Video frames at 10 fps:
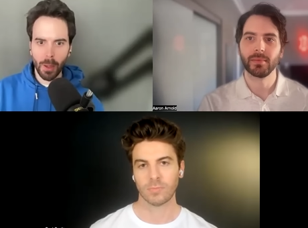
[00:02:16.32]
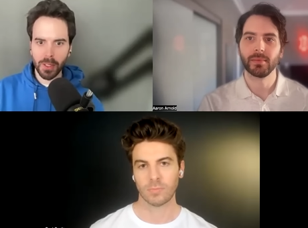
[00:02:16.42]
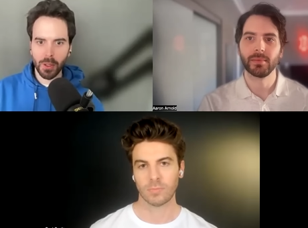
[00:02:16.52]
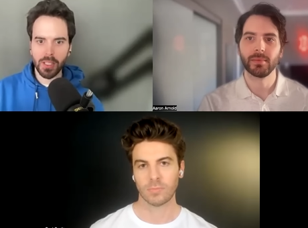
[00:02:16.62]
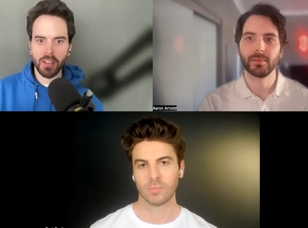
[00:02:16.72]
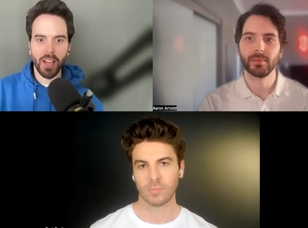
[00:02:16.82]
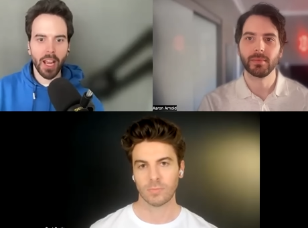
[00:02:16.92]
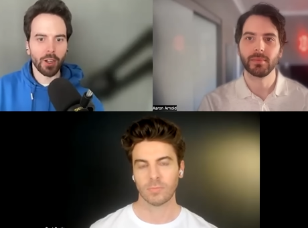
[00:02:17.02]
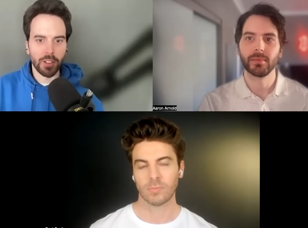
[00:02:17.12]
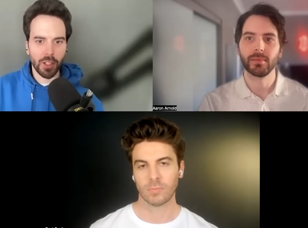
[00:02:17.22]
Speaker 1: episodes have
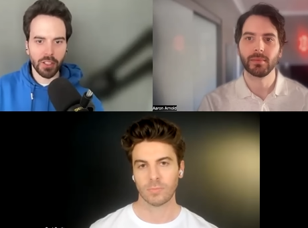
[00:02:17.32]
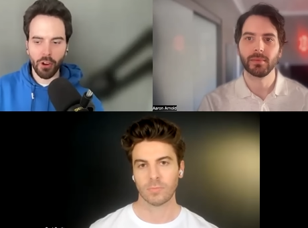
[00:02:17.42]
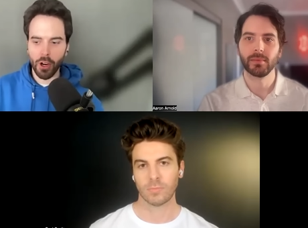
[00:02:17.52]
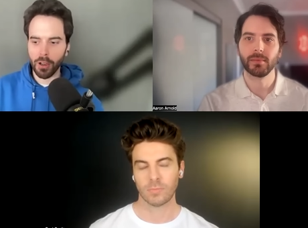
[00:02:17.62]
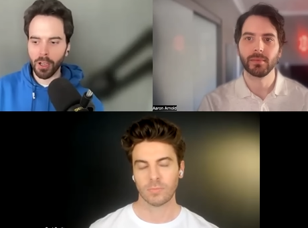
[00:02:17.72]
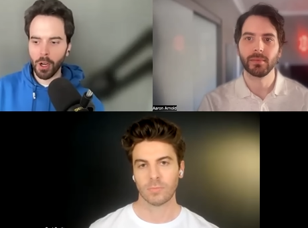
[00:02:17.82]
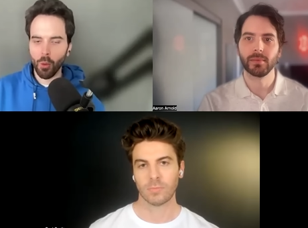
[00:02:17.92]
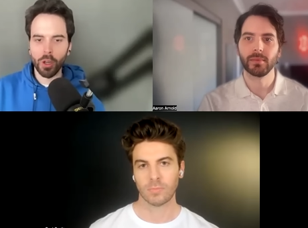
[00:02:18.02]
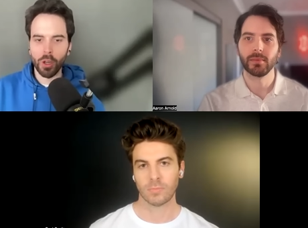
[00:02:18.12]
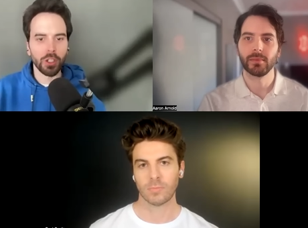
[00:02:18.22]
aired thus far.
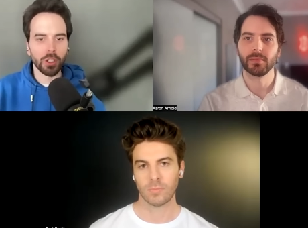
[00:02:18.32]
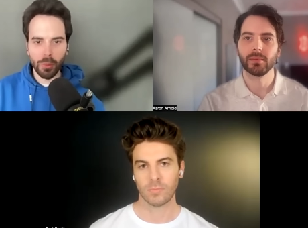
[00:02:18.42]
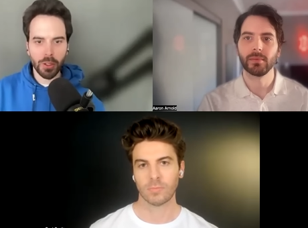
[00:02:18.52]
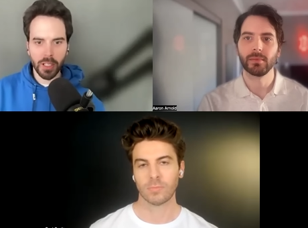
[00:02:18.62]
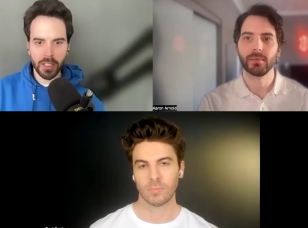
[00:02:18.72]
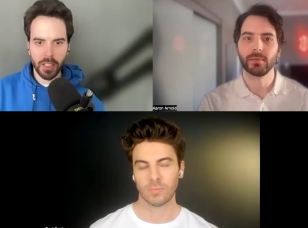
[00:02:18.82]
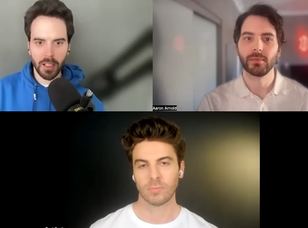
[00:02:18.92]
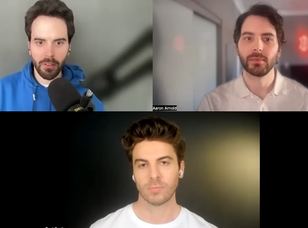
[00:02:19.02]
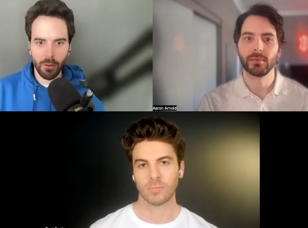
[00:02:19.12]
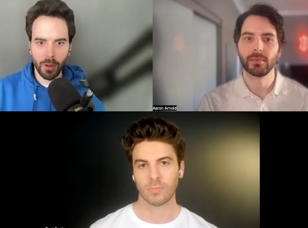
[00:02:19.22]
What are you most
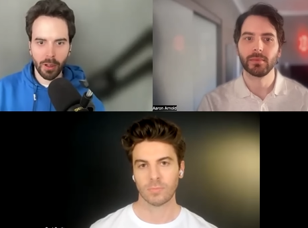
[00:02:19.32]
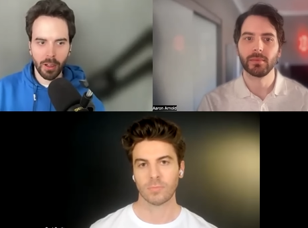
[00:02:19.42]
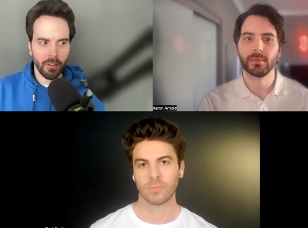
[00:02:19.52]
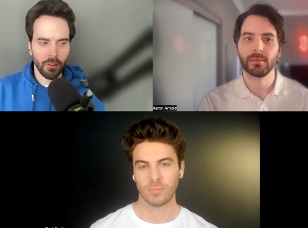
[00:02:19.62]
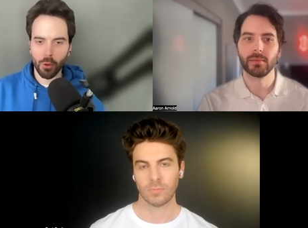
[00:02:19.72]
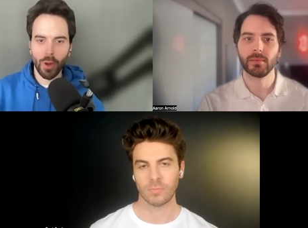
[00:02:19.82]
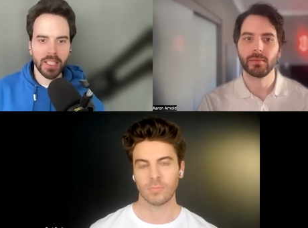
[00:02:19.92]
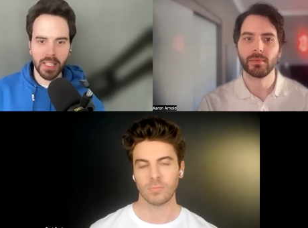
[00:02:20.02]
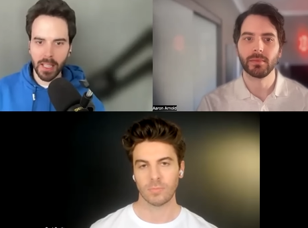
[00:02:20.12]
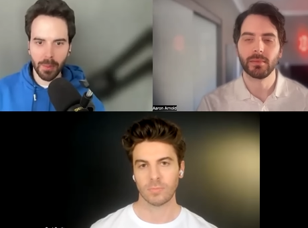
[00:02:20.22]
excited for for the
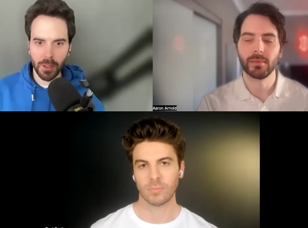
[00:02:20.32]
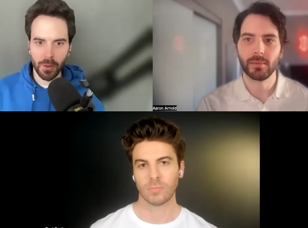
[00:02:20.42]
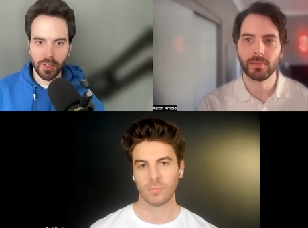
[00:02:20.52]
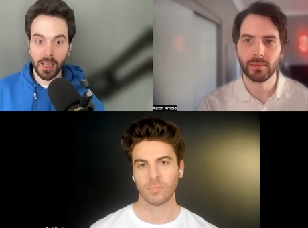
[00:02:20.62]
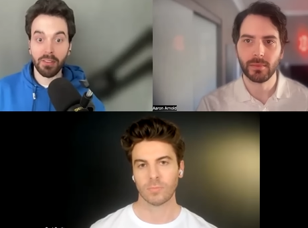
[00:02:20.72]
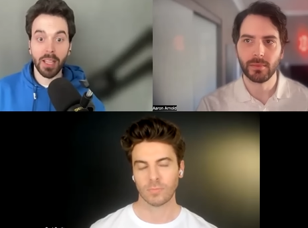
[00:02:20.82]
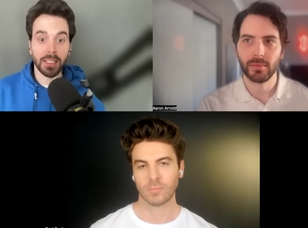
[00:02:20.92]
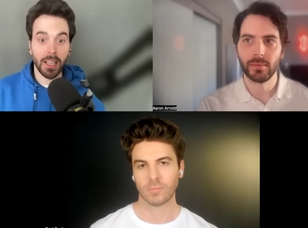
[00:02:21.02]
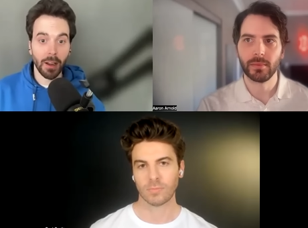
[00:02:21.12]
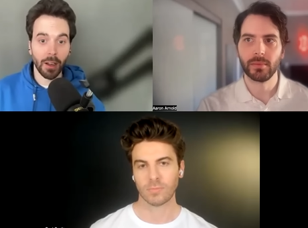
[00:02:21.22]
rest of the episodes that have
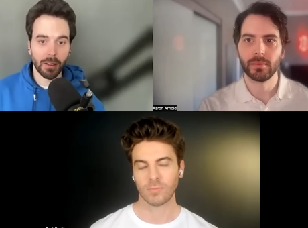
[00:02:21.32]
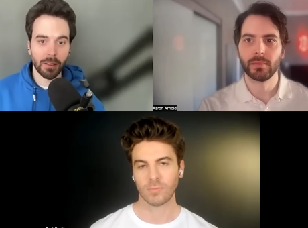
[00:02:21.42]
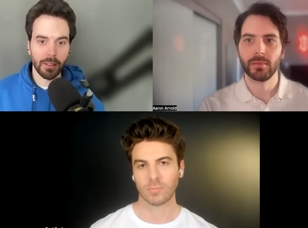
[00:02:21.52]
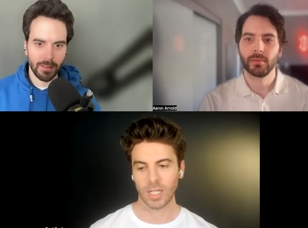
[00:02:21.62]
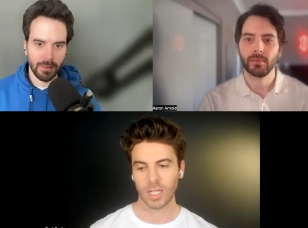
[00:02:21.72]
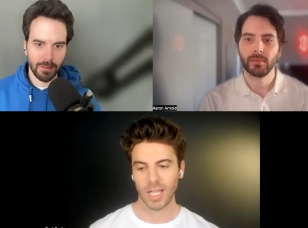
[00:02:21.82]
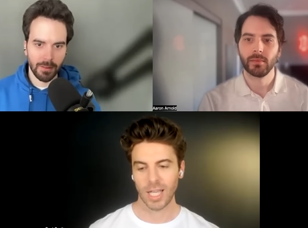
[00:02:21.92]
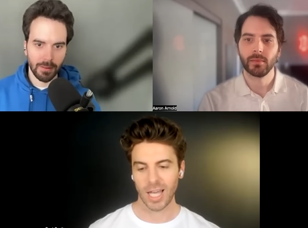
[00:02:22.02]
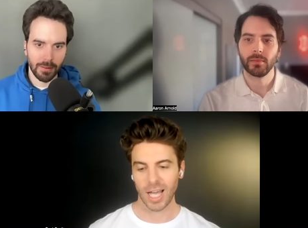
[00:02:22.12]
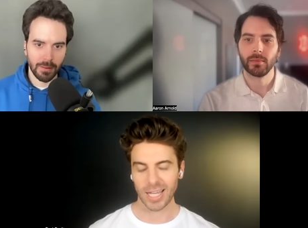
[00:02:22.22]
yet to air?
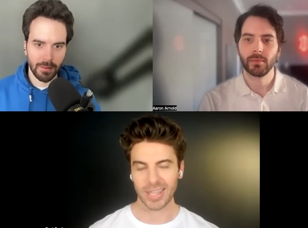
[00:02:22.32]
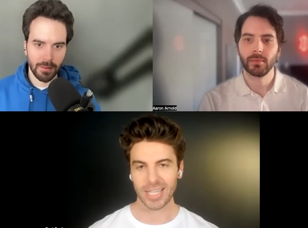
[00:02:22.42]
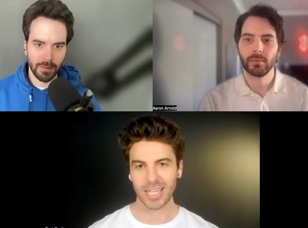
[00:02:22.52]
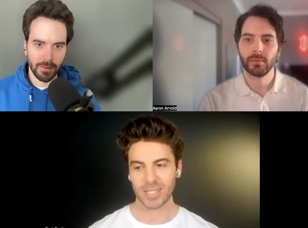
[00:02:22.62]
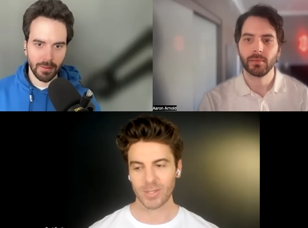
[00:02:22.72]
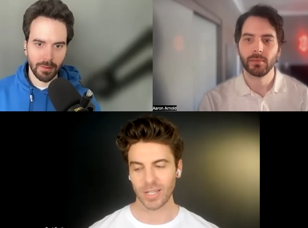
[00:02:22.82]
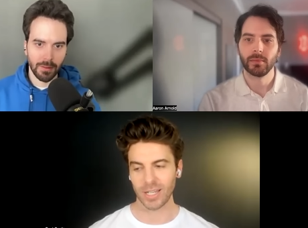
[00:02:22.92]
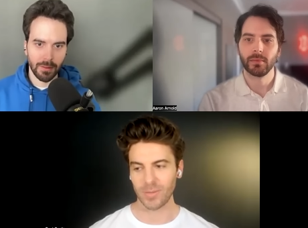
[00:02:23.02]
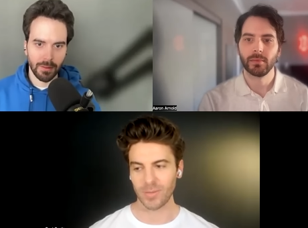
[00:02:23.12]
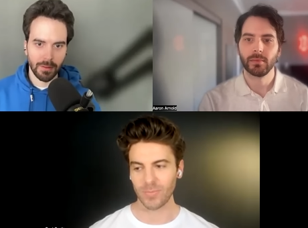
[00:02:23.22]
Speaker 2: I think it's
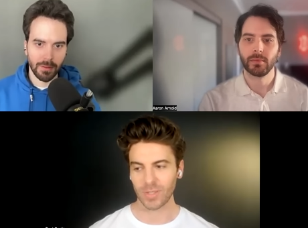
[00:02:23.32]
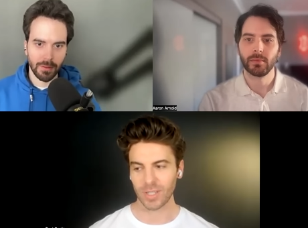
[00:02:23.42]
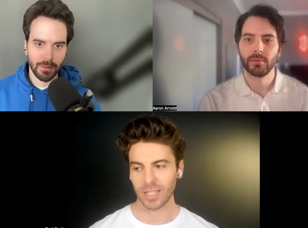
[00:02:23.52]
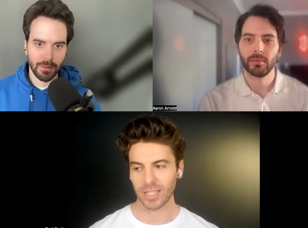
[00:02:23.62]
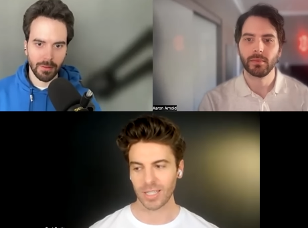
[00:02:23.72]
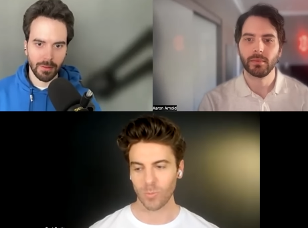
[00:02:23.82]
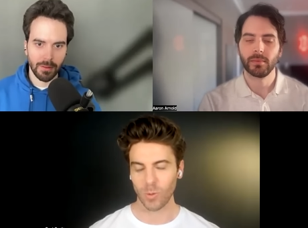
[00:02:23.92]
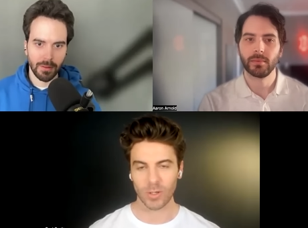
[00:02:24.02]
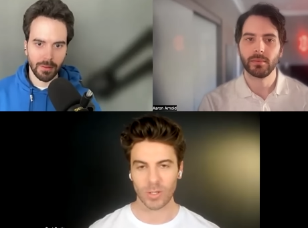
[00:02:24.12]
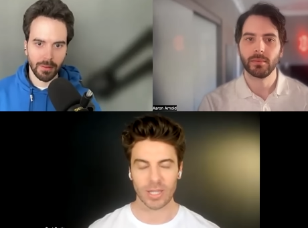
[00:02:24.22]
um,
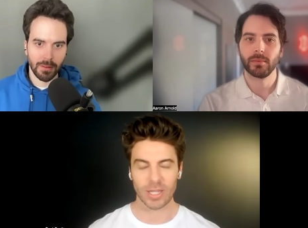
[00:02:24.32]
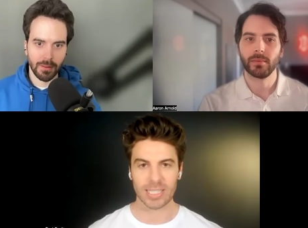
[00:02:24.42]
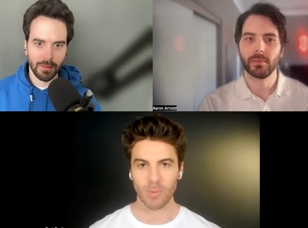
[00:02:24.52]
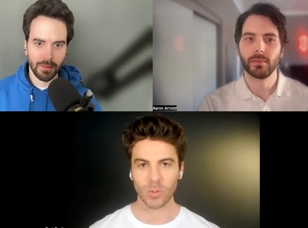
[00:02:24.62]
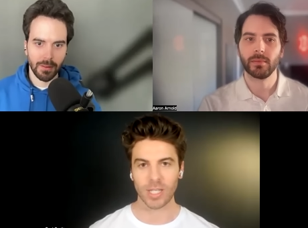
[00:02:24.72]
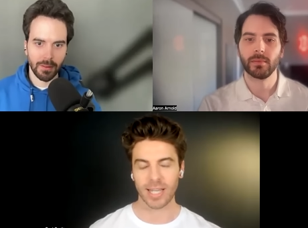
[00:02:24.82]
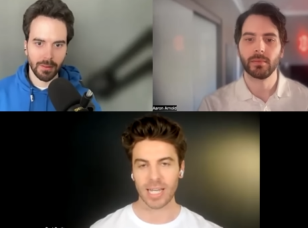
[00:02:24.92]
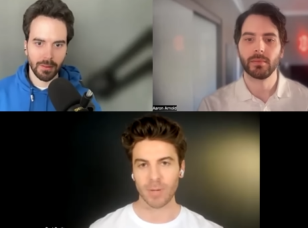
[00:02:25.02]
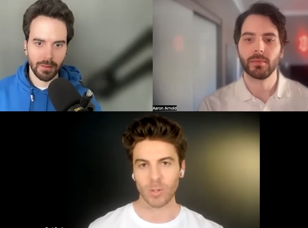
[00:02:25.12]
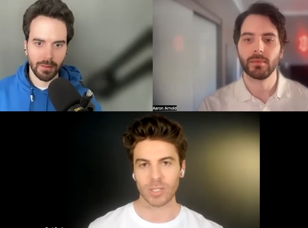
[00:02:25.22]
one of the things I'm most
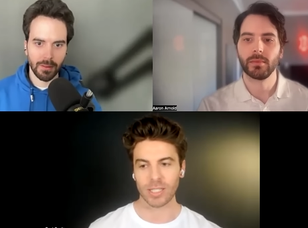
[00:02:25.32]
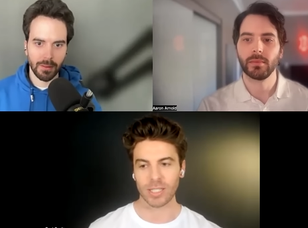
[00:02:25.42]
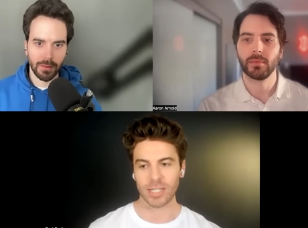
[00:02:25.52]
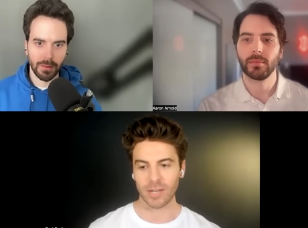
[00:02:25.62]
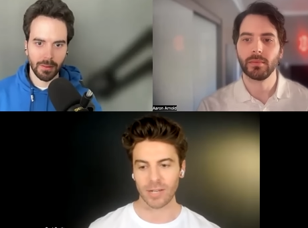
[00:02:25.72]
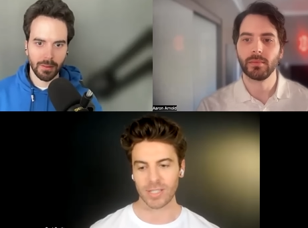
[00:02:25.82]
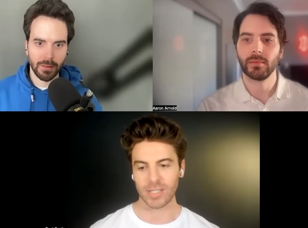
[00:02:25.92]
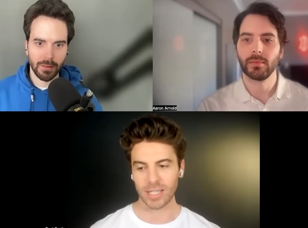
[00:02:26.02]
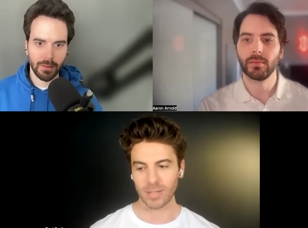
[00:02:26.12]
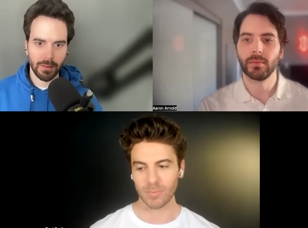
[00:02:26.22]
excited about is kind
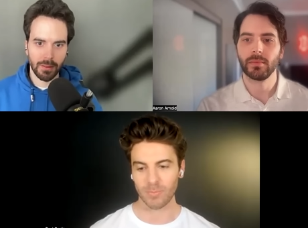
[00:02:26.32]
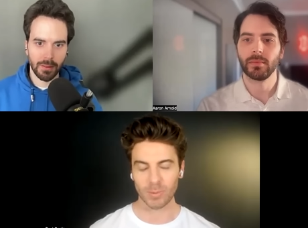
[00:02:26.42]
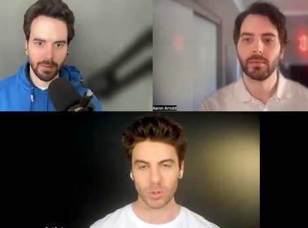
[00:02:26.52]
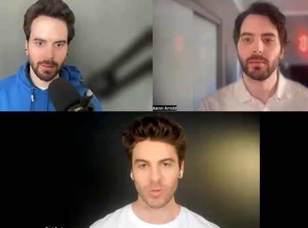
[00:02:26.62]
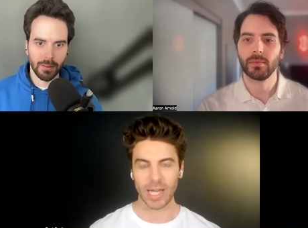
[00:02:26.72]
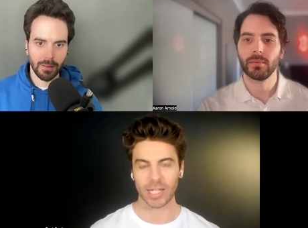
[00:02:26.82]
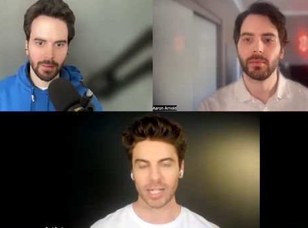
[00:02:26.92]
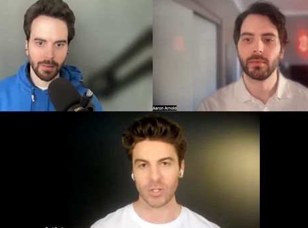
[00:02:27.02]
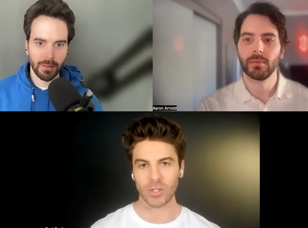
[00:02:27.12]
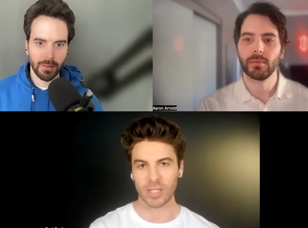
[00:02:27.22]
of seeing people's
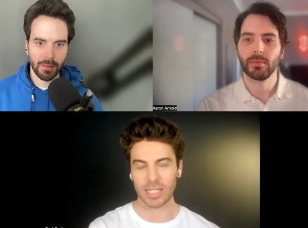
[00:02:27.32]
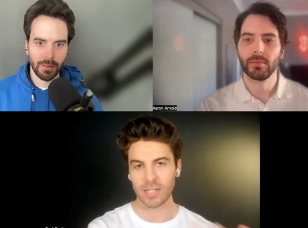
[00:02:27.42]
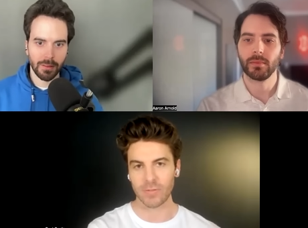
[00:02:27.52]
reactions to the